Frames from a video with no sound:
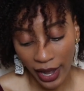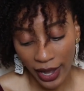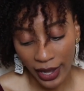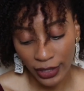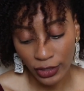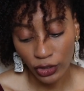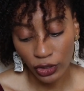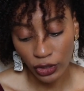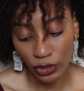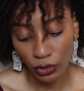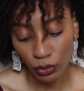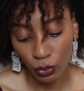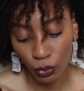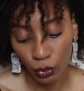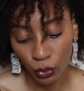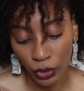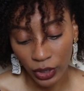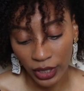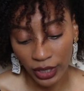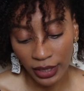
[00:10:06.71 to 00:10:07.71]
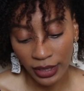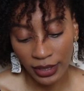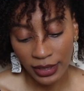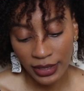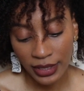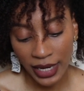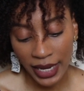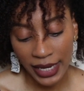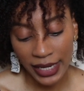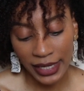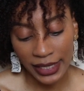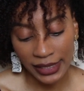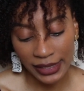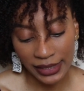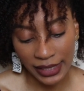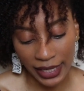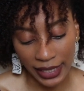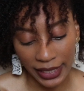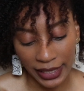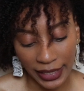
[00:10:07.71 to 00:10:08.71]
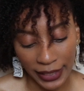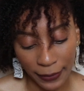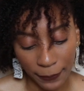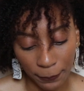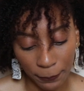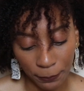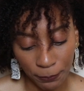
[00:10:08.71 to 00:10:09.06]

I just would take a second